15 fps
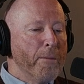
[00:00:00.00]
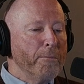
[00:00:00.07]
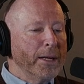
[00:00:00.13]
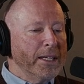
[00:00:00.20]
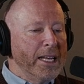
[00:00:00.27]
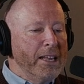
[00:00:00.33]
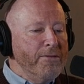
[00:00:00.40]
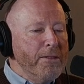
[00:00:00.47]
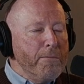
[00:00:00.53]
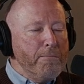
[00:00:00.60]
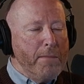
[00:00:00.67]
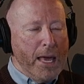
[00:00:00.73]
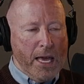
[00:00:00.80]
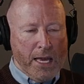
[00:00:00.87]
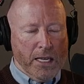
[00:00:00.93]
Yeah. But in the
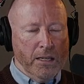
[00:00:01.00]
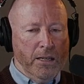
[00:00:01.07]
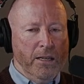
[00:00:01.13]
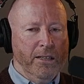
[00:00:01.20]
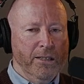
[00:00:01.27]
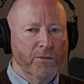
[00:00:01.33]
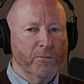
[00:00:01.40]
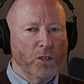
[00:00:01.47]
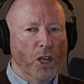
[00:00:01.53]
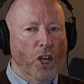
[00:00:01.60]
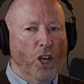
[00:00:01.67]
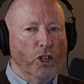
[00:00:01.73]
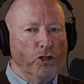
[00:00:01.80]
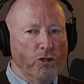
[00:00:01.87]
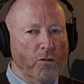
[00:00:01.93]
main,
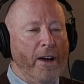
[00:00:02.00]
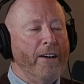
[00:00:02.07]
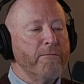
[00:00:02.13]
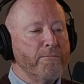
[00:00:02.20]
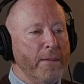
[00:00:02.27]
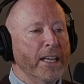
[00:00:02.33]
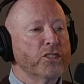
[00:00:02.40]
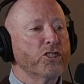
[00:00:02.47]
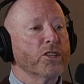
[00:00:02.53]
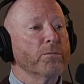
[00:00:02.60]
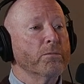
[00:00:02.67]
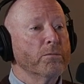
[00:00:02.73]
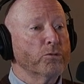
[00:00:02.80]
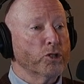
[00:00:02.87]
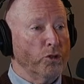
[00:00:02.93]
you have made
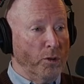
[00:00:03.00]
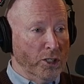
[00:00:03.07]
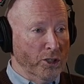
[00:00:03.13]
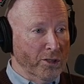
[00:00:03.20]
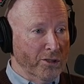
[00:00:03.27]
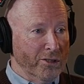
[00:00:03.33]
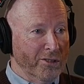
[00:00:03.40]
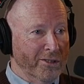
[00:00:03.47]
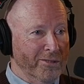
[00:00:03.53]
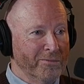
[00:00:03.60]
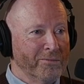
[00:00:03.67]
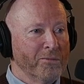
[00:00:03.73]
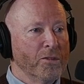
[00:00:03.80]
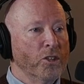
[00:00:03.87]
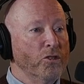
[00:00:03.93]
some choices.
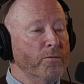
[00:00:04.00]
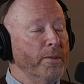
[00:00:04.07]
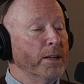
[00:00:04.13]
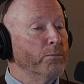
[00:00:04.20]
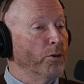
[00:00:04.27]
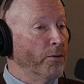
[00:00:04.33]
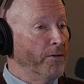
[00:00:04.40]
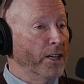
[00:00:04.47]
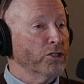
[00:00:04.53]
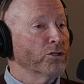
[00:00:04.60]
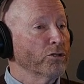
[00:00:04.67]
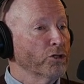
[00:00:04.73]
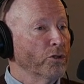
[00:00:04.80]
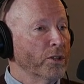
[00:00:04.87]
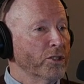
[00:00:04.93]
You've made
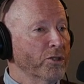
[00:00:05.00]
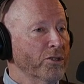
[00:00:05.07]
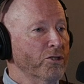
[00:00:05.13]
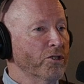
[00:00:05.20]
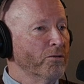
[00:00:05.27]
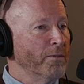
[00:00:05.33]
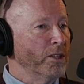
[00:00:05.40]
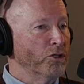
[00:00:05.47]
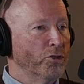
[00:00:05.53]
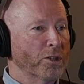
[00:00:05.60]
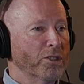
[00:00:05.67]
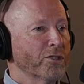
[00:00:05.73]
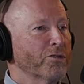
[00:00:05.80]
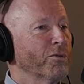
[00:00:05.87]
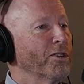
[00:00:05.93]
professional choices, mm. you've made
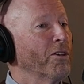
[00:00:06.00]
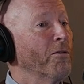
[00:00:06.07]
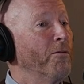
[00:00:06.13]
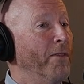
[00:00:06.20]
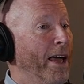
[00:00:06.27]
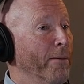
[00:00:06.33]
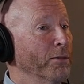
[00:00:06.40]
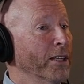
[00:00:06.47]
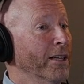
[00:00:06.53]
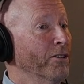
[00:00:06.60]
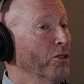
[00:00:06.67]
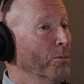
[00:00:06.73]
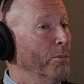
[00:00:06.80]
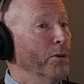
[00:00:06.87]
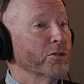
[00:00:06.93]
choices with your family
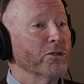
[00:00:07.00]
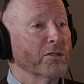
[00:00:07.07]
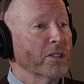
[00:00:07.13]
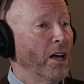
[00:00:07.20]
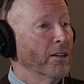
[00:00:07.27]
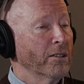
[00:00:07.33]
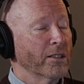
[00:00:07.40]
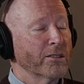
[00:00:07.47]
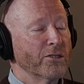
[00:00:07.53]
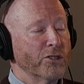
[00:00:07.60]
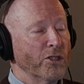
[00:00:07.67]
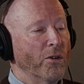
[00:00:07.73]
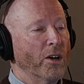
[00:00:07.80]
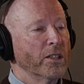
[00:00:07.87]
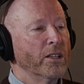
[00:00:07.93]
and your personal mm. conduct and
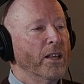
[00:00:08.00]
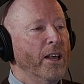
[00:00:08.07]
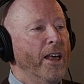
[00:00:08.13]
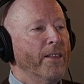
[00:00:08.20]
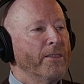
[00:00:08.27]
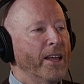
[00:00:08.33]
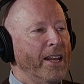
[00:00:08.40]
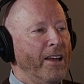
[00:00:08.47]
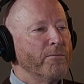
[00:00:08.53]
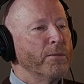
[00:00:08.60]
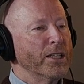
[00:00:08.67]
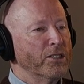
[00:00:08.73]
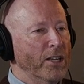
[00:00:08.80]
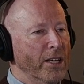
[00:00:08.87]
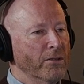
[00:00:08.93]
so on that have
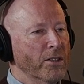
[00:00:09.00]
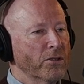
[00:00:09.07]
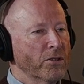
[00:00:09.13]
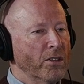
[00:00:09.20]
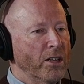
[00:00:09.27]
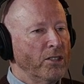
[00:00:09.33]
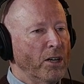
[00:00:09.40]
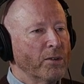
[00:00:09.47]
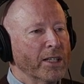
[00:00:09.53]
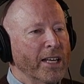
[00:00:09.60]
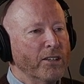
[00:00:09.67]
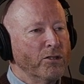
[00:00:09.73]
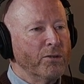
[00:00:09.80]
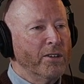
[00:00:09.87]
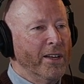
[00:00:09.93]
maintained this integrity.
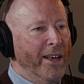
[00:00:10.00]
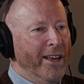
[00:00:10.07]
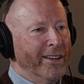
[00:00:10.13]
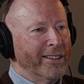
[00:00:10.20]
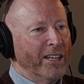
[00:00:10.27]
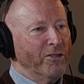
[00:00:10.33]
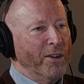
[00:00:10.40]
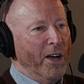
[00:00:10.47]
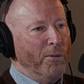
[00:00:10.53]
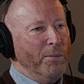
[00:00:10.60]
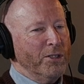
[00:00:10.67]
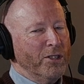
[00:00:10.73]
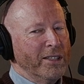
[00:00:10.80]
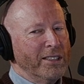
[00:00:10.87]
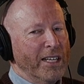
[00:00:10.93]
Can you, can you
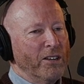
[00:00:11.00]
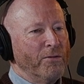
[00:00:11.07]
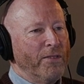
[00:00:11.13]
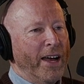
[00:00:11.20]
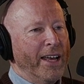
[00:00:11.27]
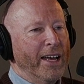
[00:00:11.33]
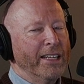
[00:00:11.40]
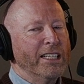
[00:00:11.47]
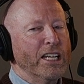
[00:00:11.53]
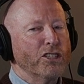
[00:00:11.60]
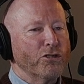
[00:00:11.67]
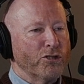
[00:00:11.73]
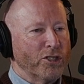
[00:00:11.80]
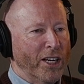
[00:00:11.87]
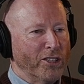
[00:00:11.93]
help us identify an
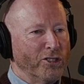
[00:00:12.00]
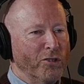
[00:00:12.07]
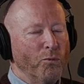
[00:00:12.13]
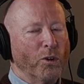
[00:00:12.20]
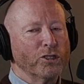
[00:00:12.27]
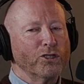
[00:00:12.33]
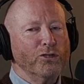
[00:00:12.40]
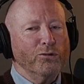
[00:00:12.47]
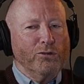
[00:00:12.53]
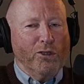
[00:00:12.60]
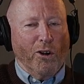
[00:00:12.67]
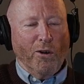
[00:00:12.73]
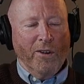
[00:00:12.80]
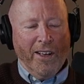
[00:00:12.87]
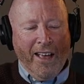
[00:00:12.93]
intersection where you
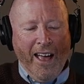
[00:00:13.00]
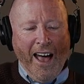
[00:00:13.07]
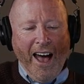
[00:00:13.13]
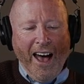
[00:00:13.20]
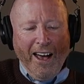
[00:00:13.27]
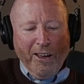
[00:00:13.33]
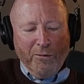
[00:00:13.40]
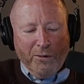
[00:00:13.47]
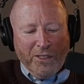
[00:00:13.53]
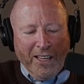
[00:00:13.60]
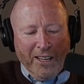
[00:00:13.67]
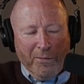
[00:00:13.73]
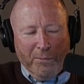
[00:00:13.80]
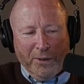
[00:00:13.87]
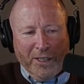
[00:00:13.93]
know, I was
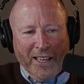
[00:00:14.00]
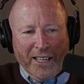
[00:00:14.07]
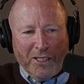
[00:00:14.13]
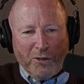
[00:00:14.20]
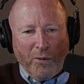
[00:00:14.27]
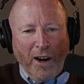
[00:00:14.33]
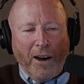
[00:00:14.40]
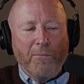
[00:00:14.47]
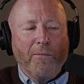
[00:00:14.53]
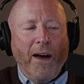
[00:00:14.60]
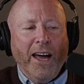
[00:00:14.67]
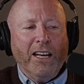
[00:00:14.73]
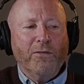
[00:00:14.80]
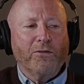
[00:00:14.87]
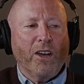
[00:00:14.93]
at a place where I
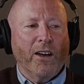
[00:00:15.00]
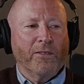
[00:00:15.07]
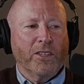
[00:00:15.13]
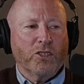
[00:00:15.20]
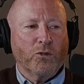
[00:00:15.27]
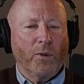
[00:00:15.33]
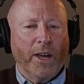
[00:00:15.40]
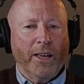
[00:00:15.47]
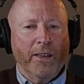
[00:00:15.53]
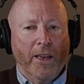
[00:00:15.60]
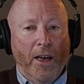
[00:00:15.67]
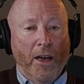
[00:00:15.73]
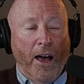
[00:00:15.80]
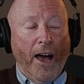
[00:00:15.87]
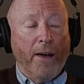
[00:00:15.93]
might have gone this way,
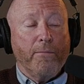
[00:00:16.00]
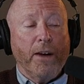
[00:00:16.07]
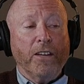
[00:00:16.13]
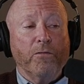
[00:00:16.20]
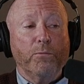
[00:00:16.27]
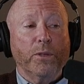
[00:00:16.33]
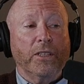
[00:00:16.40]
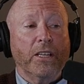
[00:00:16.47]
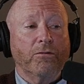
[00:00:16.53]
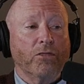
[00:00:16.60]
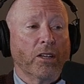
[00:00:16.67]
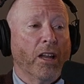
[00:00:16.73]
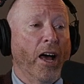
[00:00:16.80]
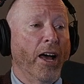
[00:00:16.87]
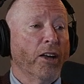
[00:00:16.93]
I might have believed
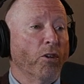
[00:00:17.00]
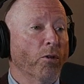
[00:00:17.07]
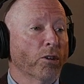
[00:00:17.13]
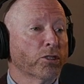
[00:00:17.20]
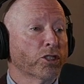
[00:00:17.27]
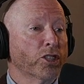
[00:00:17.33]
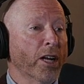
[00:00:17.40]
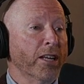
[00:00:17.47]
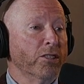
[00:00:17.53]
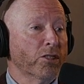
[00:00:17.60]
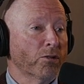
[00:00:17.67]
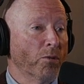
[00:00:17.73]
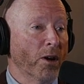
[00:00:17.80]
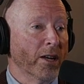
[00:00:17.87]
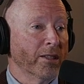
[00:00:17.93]
a lie or
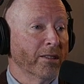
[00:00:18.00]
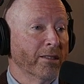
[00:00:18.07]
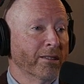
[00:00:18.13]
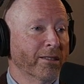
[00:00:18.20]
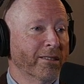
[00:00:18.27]
chased one,